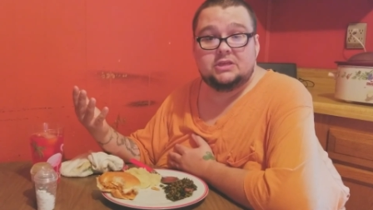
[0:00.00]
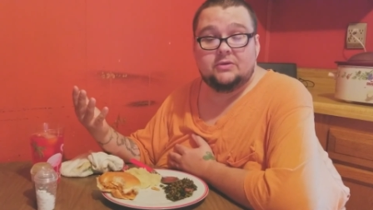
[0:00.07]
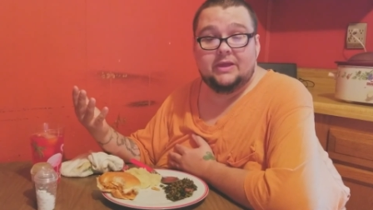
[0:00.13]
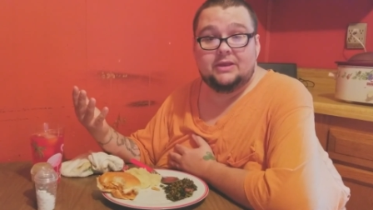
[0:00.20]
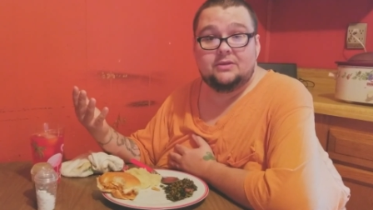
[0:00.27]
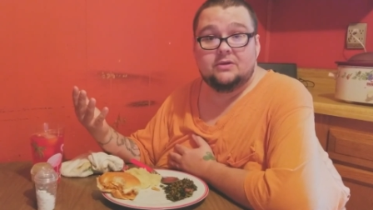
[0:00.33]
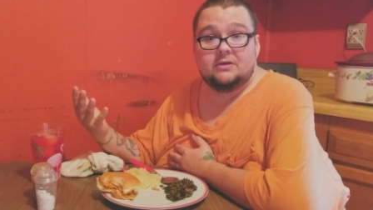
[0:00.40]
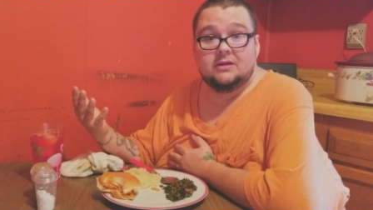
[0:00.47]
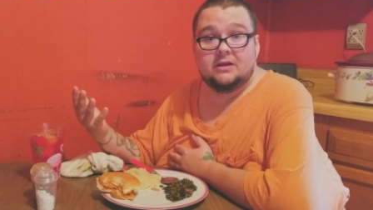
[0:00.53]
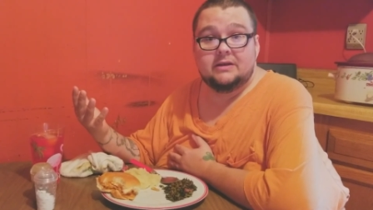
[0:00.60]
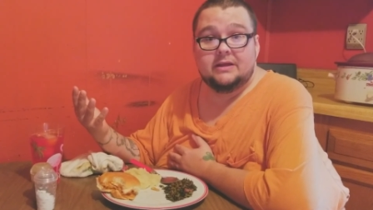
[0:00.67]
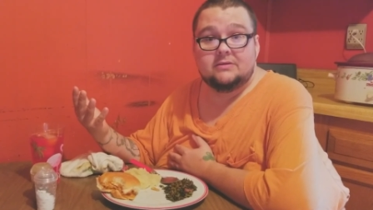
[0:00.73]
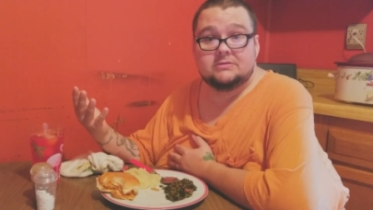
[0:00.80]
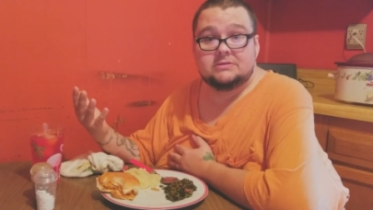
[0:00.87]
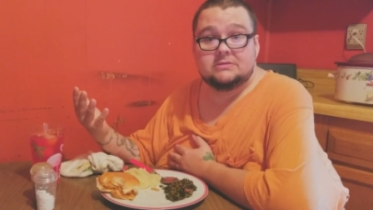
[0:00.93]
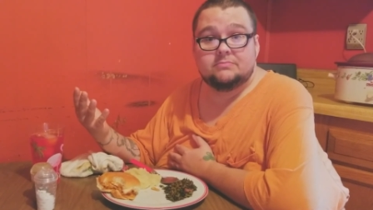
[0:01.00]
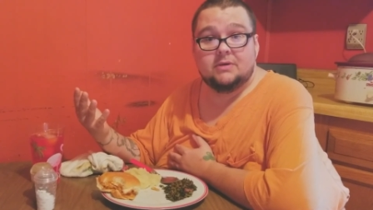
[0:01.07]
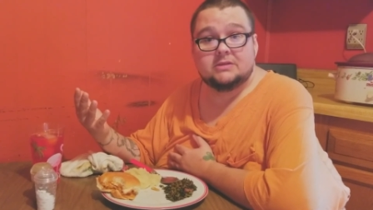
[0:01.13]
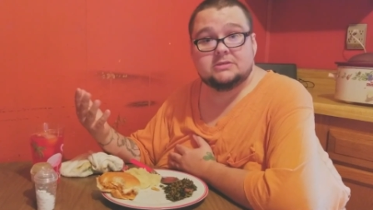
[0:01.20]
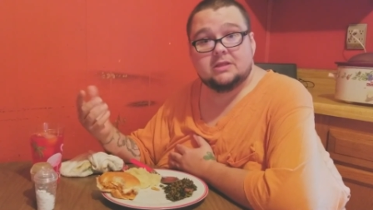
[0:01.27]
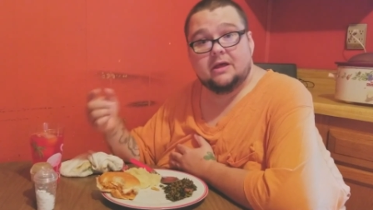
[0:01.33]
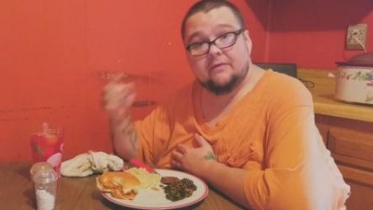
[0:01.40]
You ain't doing nothing else.
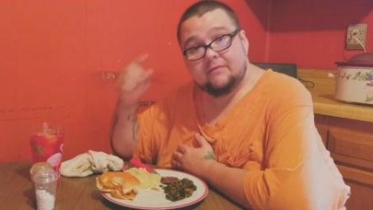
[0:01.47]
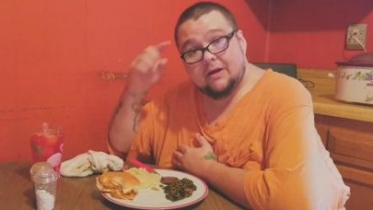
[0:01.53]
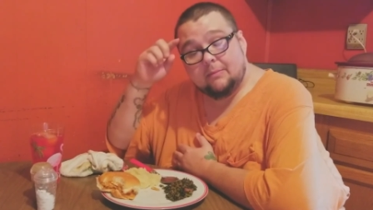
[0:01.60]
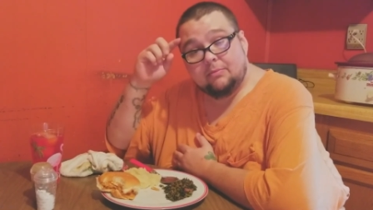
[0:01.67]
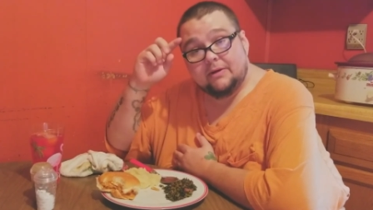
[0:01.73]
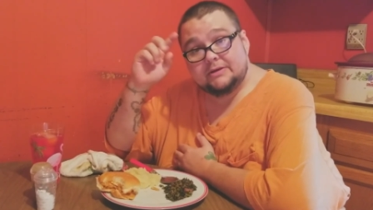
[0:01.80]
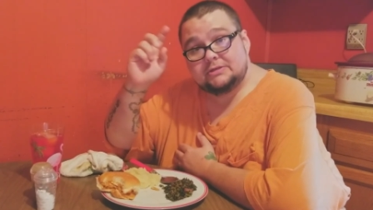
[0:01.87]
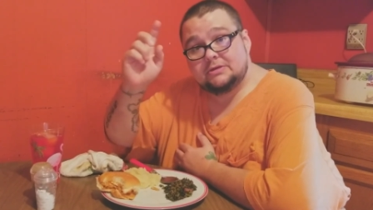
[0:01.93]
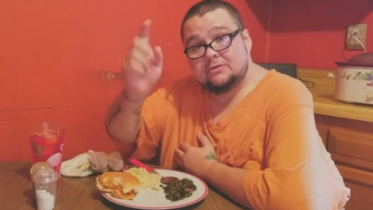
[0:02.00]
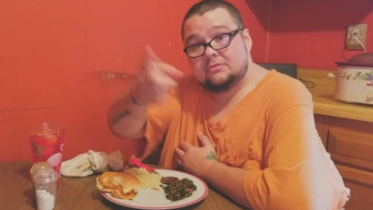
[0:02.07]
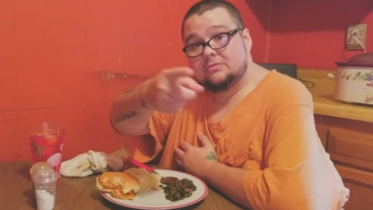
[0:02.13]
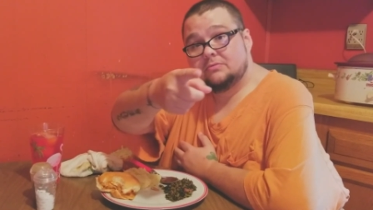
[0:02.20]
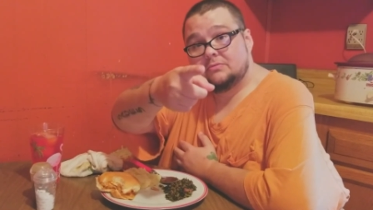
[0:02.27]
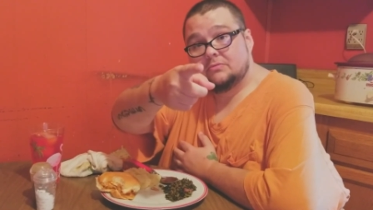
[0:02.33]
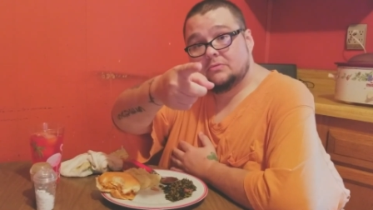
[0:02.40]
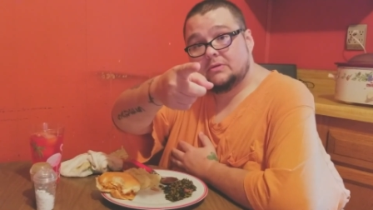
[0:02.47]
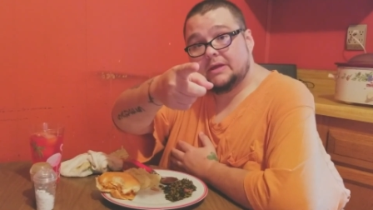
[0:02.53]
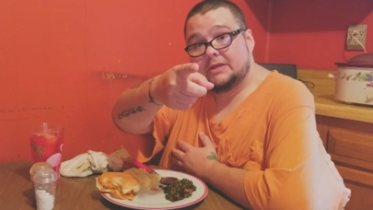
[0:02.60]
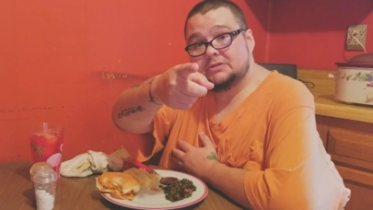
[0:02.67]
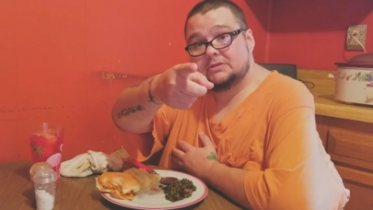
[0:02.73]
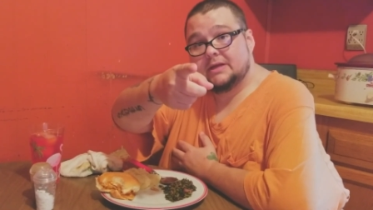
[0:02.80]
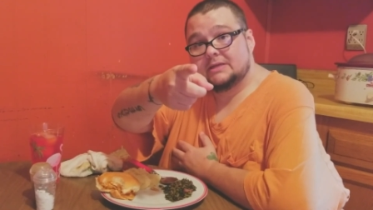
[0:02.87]
Much love. God bless you.
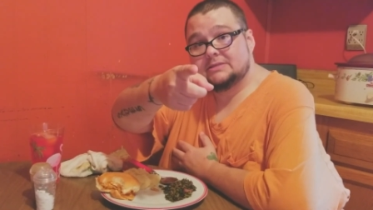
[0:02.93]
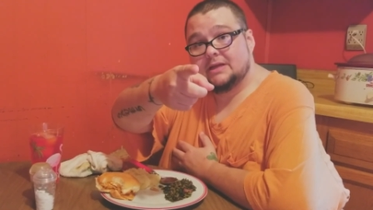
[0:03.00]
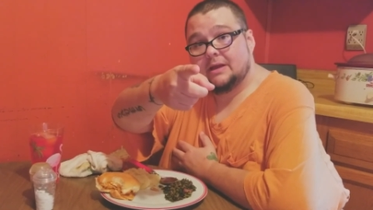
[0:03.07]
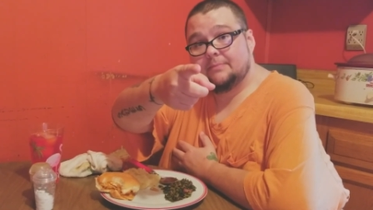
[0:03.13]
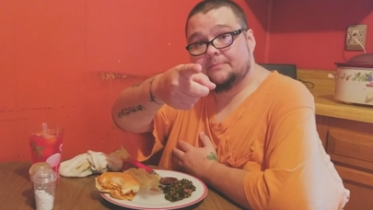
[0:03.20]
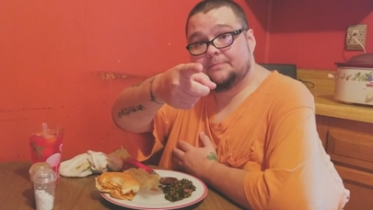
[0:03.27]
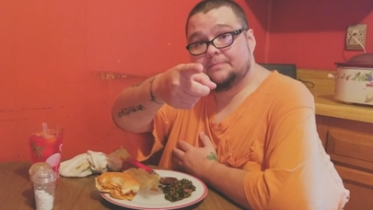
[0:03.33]
Catch you next time.